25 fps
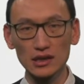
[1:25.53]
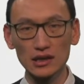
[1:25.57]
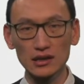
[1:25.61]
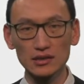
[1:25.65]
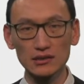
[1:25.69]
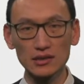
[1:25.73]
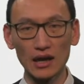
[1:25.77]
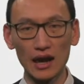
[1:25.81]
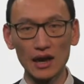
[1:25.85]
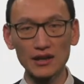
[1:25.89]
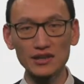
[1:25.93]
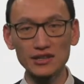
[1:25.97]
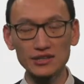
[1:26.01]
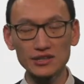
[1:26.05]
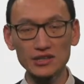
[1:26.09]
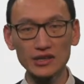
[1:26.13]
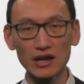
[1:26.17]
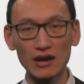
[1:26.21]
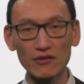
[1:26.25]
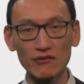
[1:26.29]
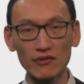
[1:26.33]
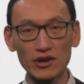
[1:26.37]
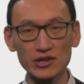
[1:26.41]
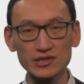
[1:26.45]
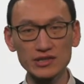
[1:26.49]
The energy
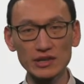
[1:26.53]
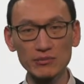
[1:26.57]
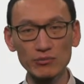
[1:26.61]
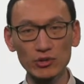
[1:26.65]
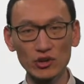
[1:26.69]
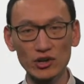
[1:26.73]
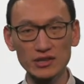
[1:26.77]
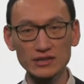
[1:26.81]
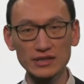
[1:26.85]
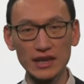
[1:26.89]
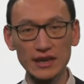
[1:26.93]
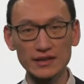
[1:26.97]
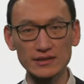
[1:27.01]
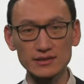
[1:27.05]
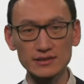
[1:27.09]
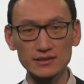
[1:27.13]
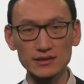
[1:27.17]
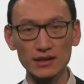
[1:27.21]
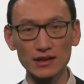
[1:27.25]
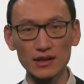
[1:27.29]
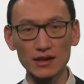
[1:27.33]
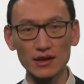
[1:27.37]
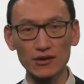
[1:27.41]
conversion process